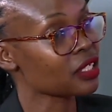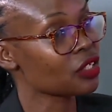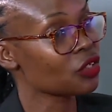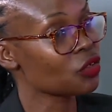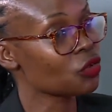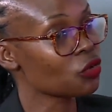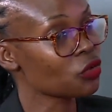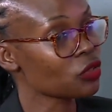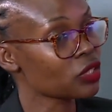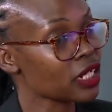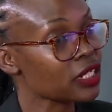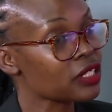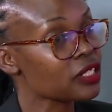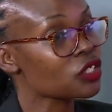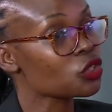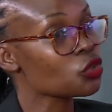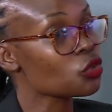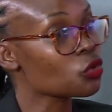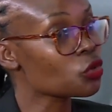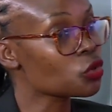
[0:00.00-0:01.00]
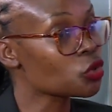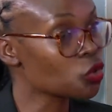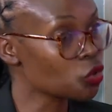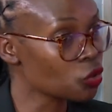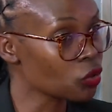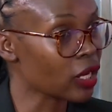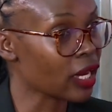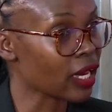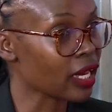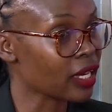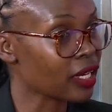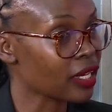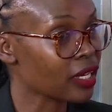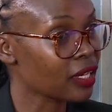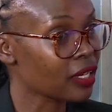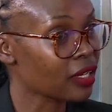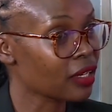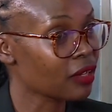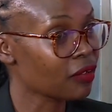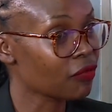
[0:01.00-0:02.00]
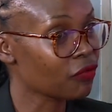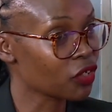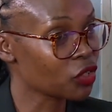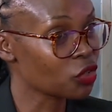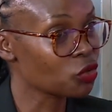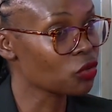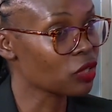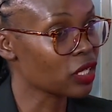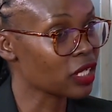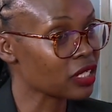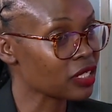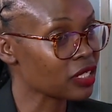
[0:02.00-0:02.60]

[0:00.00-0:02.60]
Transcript: You know, taxation on sugar, free sugars.